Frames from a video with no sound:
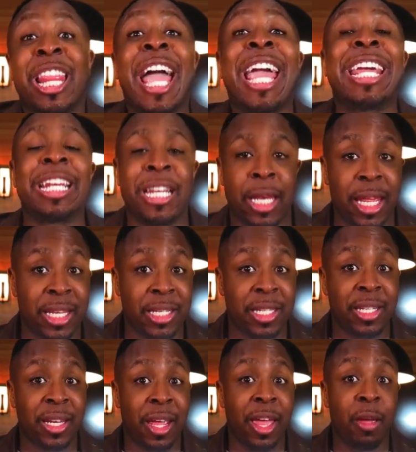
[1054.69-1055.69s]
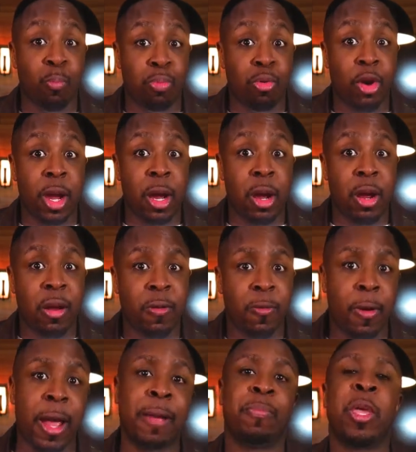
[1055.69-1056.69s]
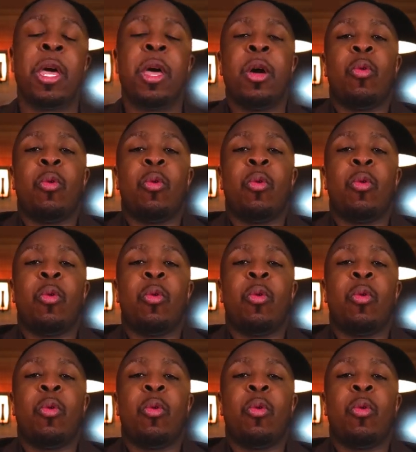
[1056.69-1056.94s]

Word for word: lightness in prayer, right?